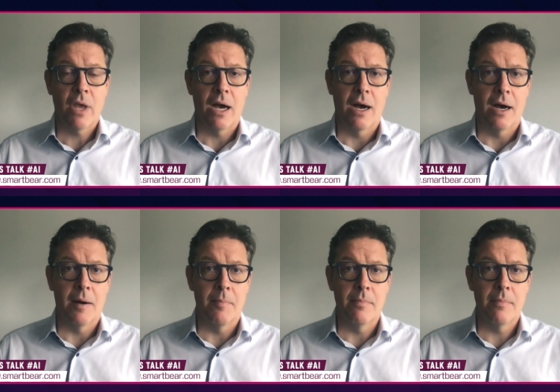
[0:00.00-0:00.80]

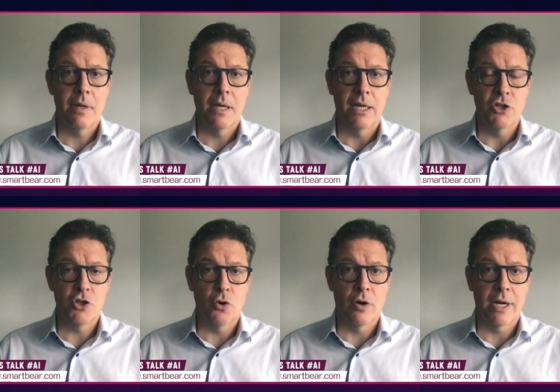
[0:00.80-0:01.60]
um,
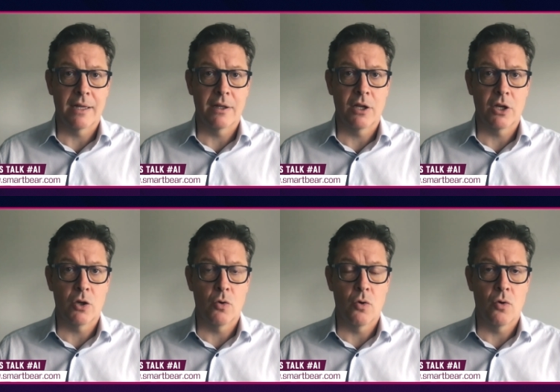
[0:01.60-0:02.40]
ensuring that
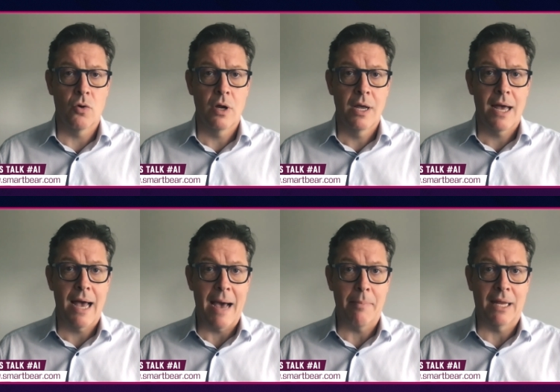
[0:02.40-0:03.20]
your
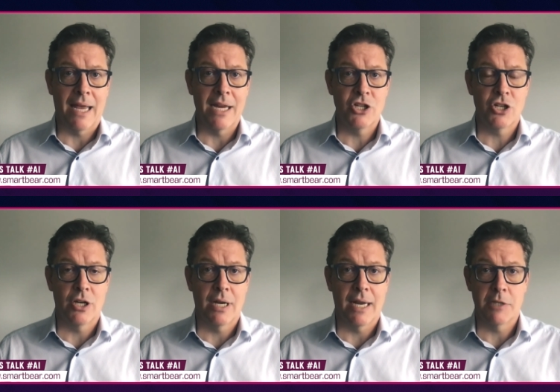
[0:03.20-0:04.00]

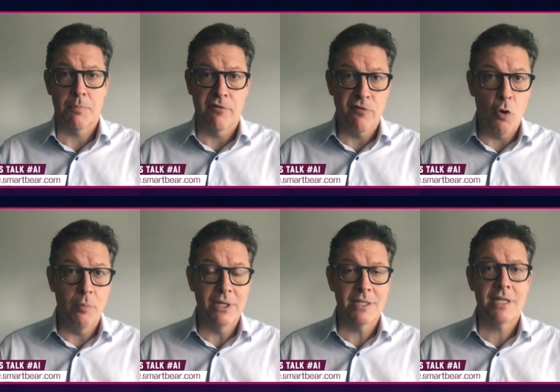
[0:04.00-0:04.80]
application is
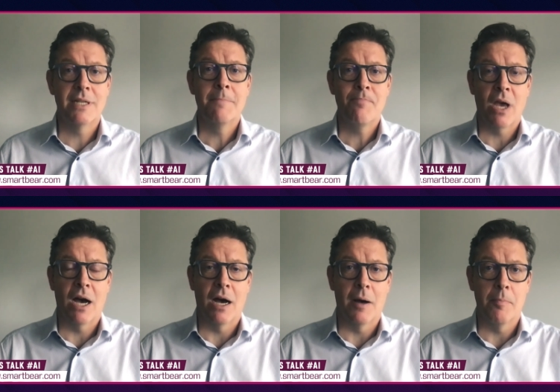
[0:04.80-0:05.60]
performant,
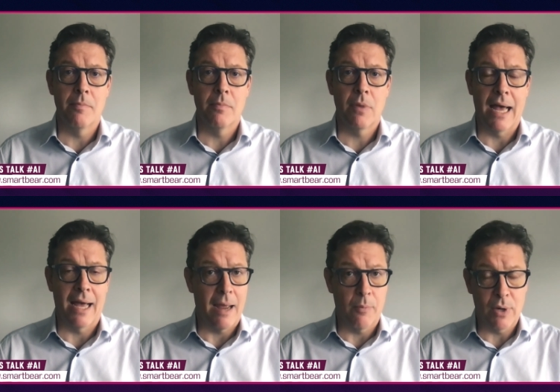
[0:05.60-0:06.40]
um,
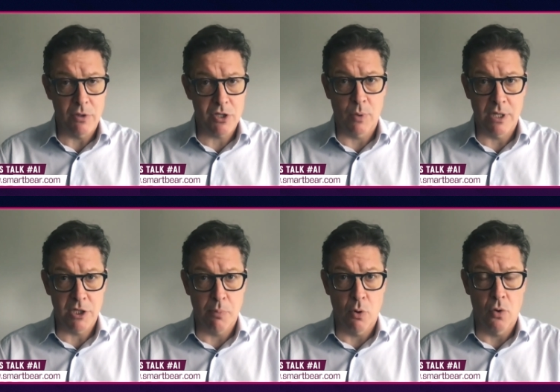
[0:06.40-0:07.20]
and we
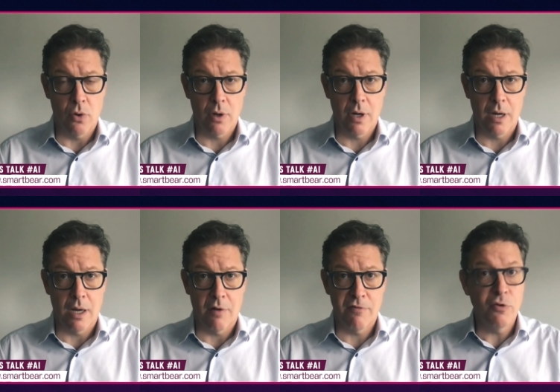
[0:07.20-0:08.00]
support
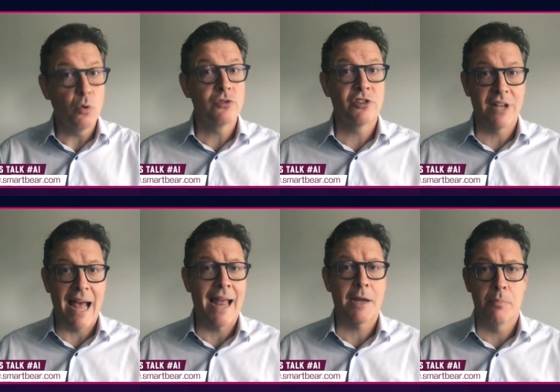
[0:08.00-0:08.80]
uh, full
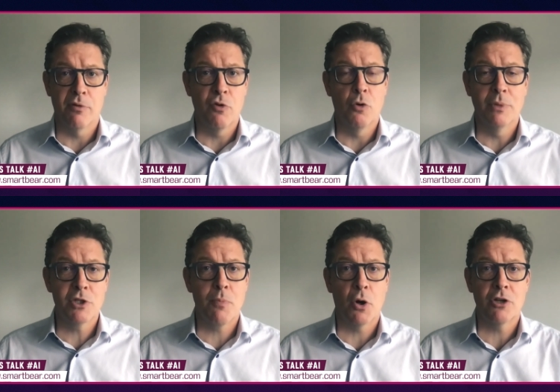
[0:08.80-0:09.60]
stack
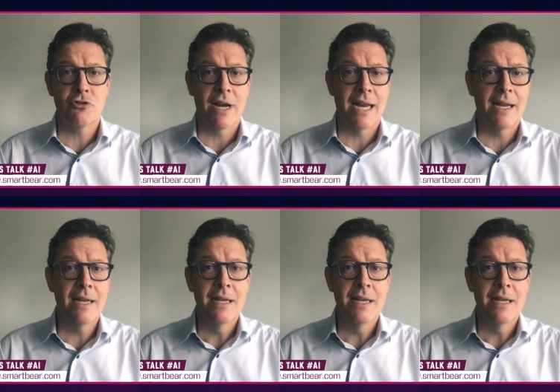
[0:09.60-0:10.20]
performance monitoring,